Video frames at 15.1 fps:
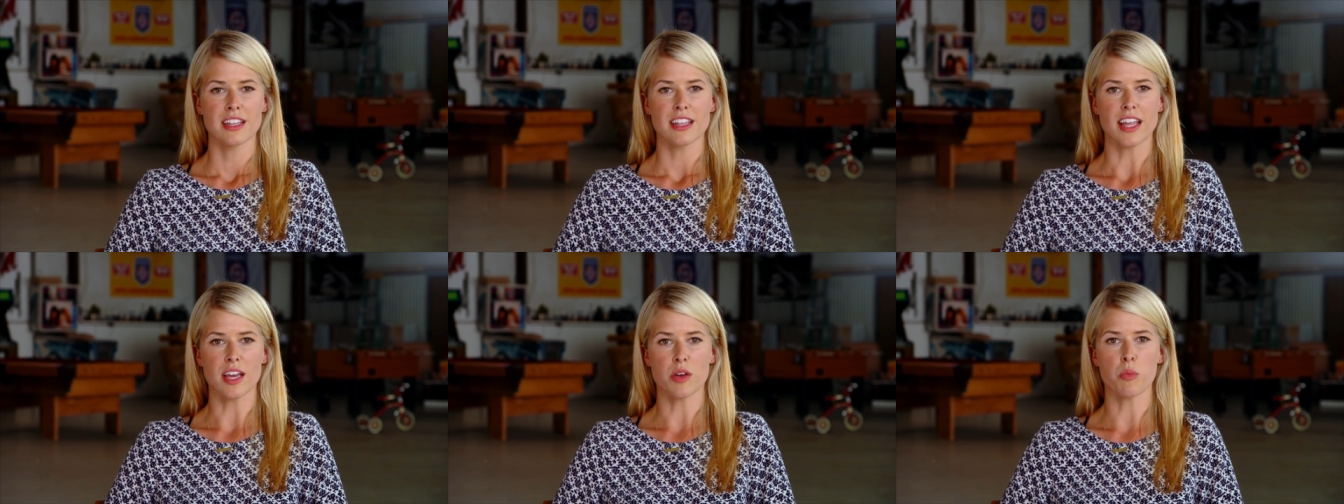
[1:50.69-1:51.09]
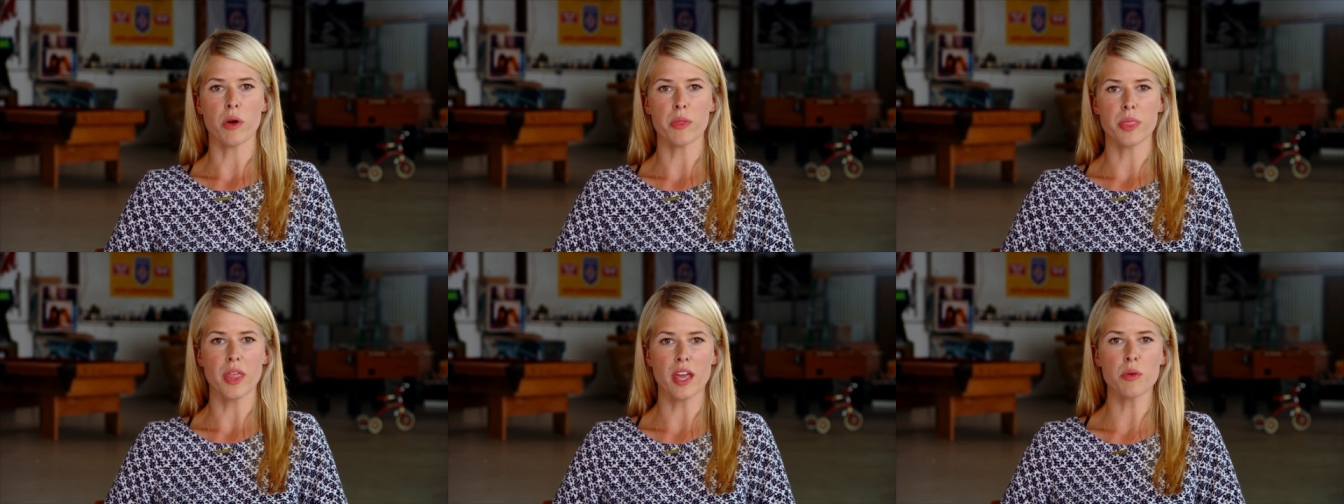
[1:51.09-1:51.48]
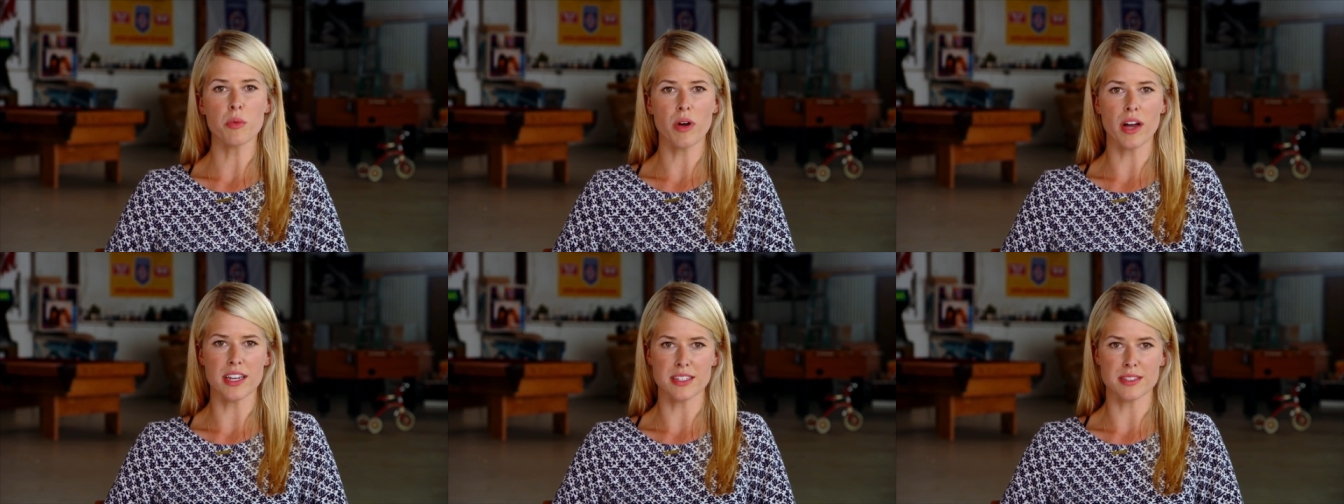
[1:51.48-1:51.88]
Like, what they
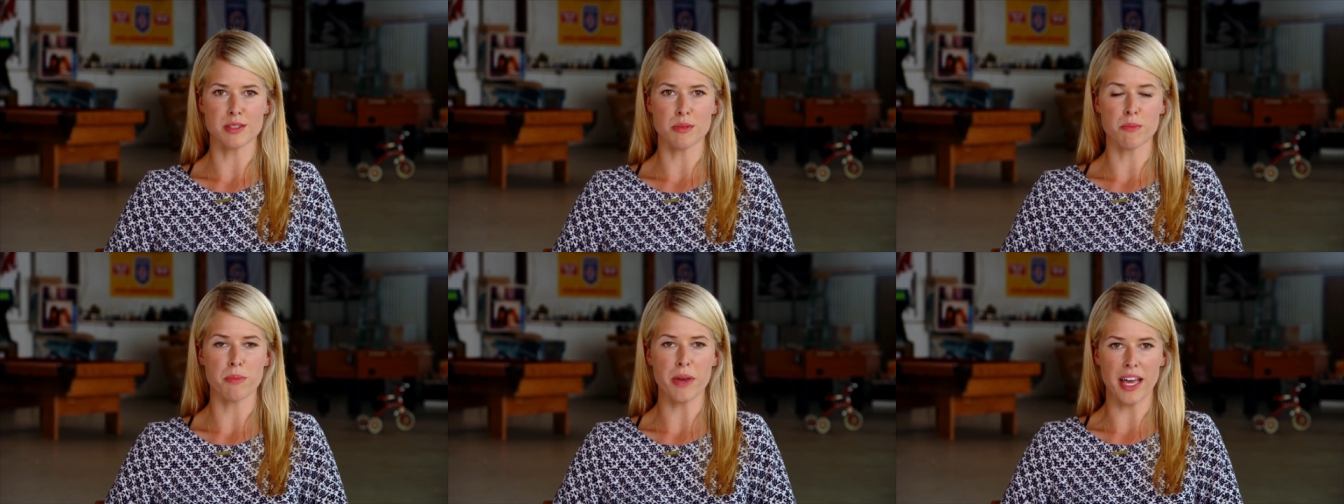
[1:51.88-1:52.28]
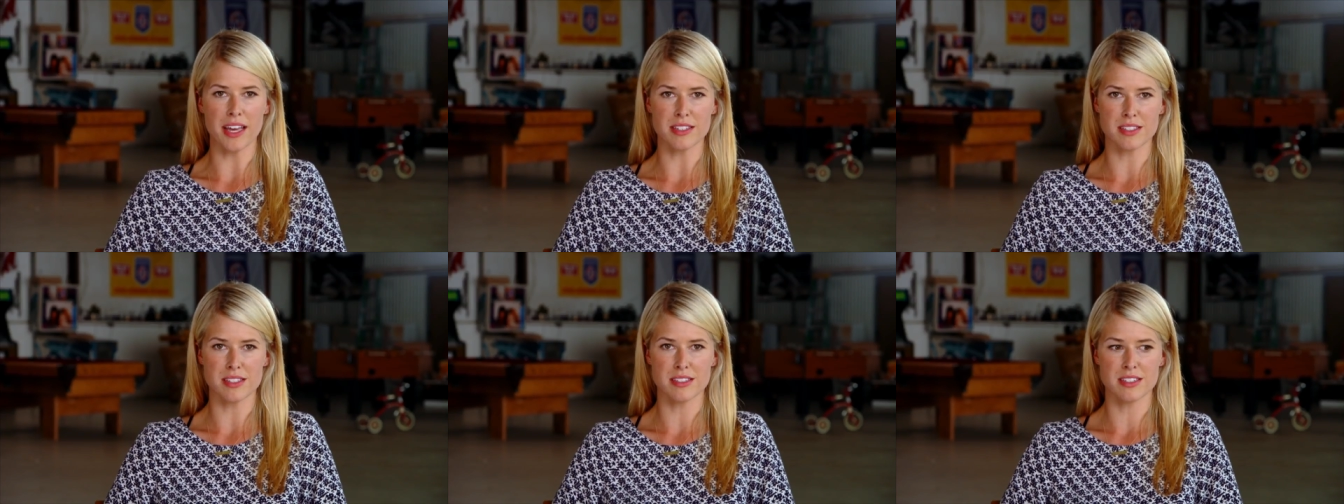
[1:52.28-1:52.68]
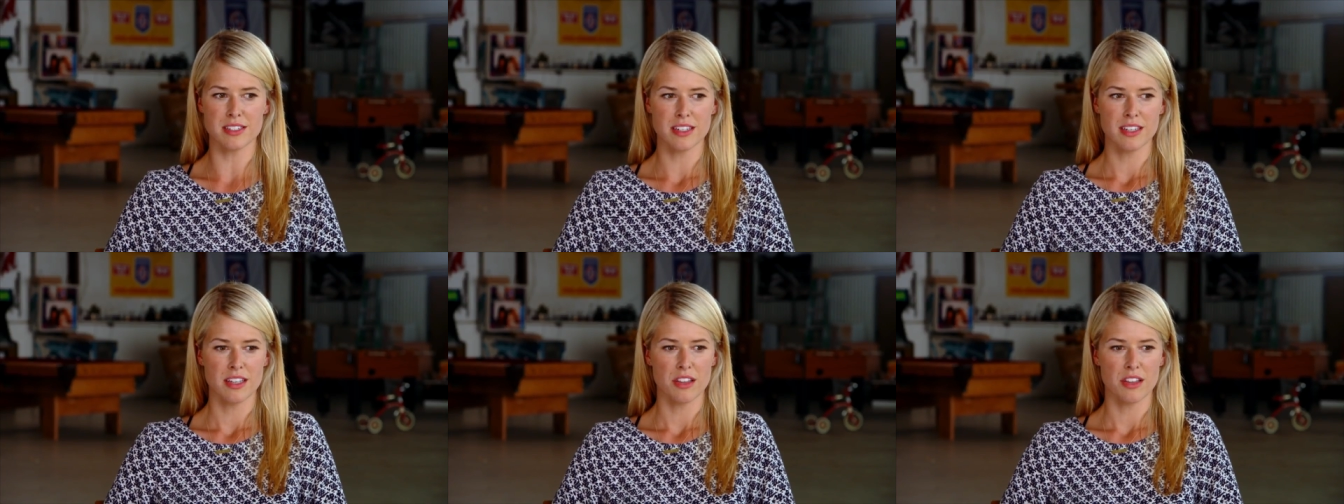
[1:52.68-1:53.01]
want is the best